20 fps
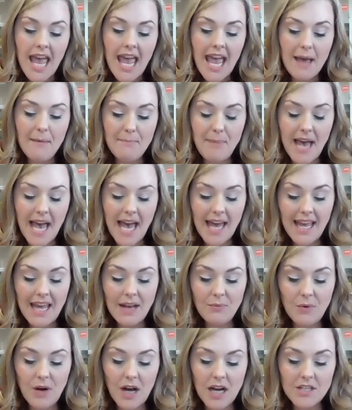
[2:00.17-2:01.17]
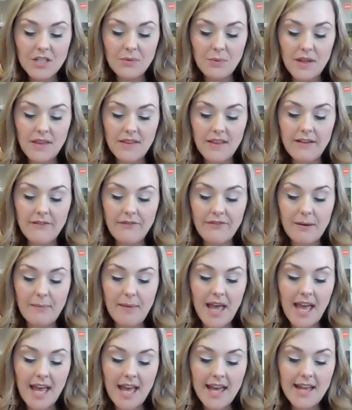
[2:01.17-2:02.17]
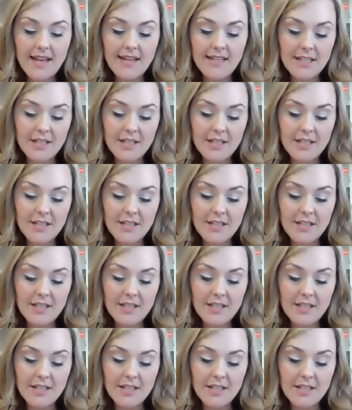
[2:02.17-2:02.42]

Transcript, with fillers: And Bat had washed with it from head to